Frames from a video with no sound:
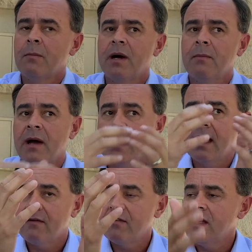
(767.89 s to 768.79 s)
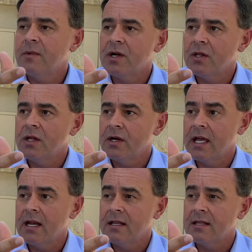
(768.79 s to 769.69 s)
But by having them
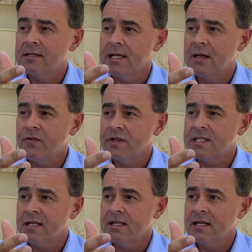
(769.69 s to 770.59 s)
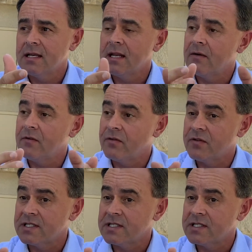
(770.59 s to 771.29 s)
co-located at the same facility and have a